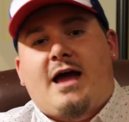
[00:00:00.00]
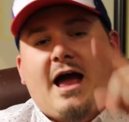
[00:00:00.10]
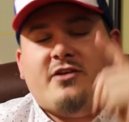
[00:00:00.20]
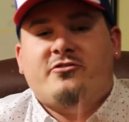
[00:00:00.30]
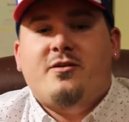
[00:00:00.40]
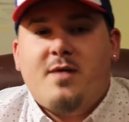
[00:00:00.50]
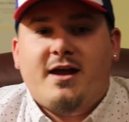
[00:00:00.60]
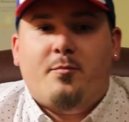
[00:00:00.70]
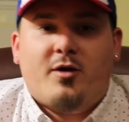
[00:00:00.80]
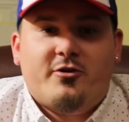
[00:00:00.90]
I actually
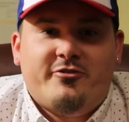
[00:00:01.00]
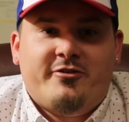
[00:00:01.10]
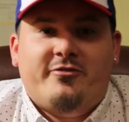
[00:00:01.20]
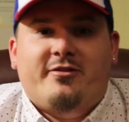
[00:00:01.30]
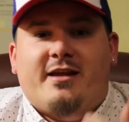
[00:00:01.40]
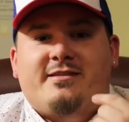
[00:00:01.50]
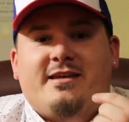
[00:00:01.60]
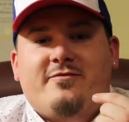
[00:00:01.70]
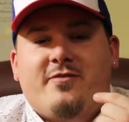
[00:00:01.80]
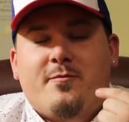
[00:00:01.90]
made a purchase that's
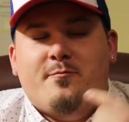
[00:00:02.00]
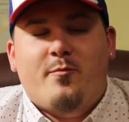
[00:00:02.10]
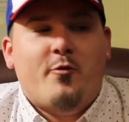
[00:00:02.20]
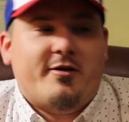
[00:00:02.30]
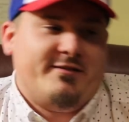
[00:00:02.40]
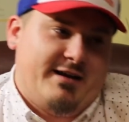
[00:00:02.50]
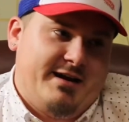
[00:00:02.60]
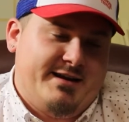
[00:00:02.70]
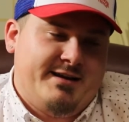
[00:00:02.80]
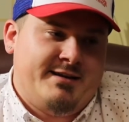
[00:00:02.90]
even more
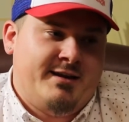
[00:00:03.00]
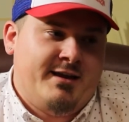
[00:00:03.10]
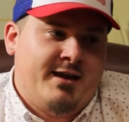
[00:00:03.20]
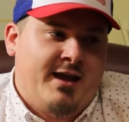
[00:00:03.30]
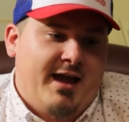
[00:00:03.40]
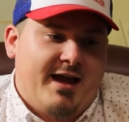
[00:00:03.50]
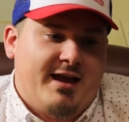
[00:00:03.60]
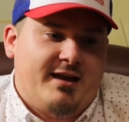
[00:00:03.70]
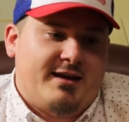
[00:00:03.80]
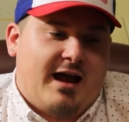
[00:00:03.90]
exciting,
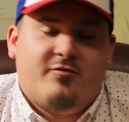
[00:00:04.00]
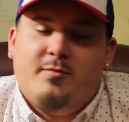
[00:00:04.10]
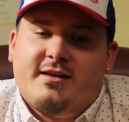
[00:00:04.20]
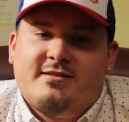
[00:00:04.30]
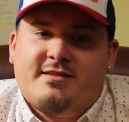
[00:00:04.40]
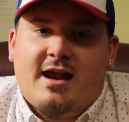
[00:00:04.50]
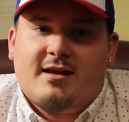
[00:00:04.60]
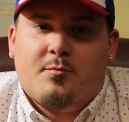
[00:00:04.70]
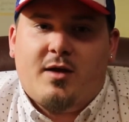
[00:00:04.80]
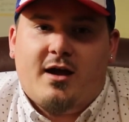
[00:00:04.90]
and I've been
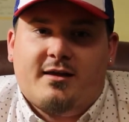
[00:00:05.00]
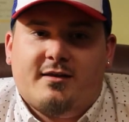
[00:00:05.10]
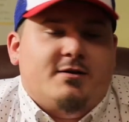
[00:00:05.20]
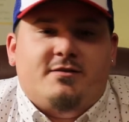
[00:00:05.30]
ecstatic about it.